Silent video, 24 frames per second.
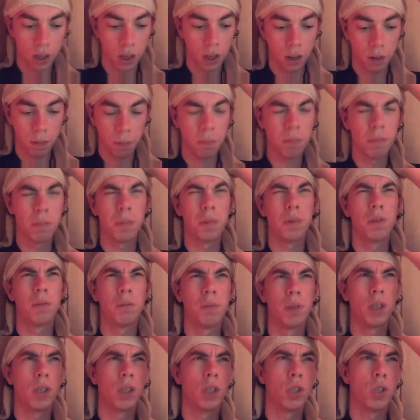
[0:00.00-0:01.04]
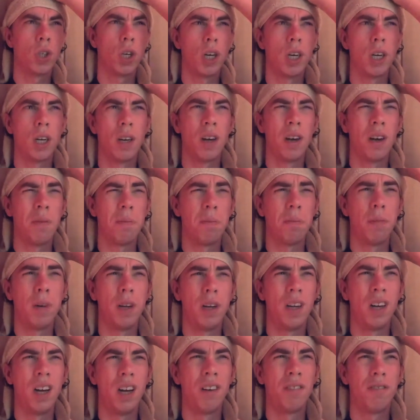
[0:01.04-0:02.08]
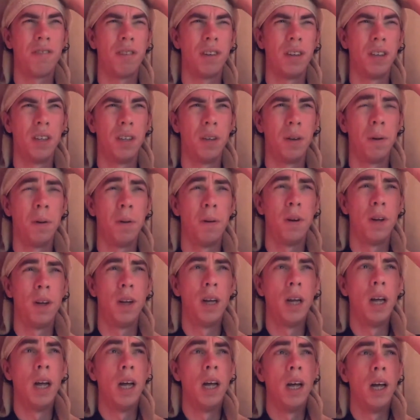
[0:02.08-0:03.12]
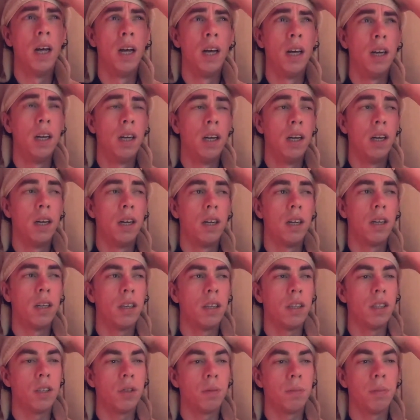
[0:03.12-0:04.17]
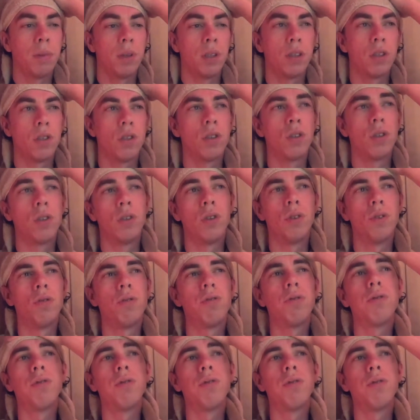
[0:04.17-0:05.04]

time because I am uh, have a little bit of